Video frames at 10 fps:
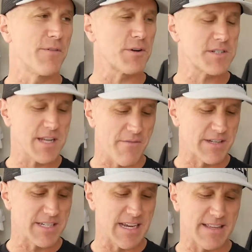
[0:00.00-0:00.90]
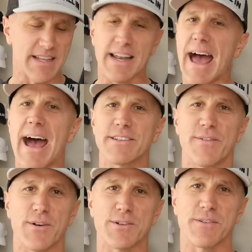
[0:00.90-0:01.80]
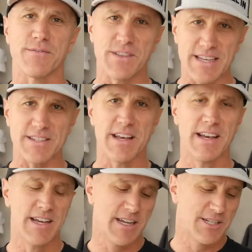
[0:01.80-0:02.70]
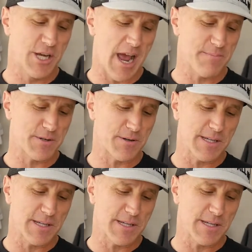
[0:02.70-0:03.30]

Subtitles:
verse 17, the last verse of this chapter.